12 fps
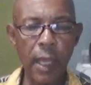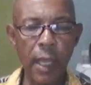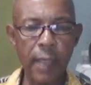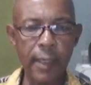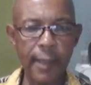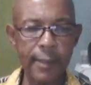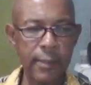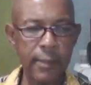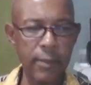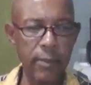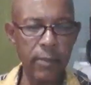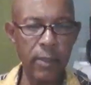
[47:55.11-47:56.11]
And
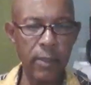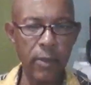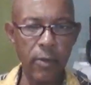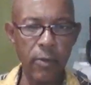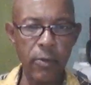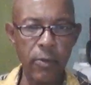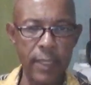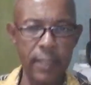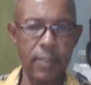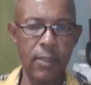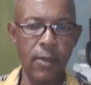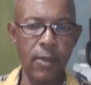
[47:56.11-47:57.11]
that uh,
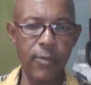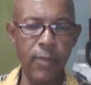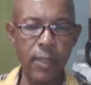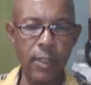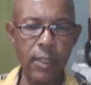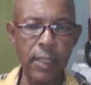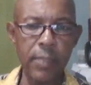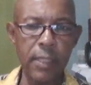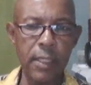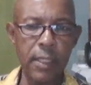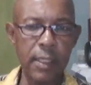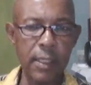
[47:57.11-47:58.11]
risk of
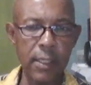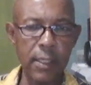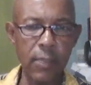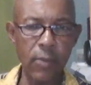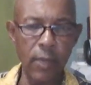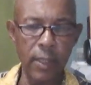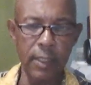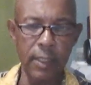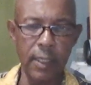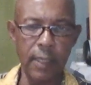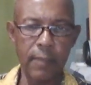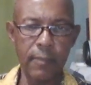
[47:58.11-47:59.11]
contaminating the
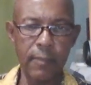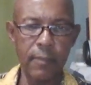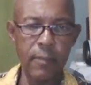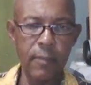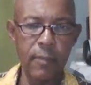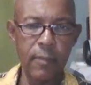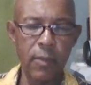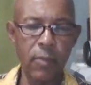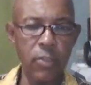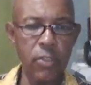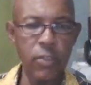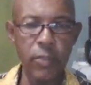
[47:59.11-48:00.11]
water
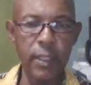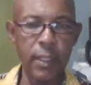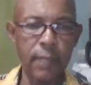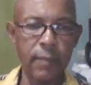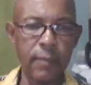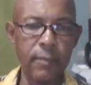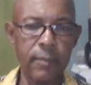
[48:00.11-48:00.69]
was real.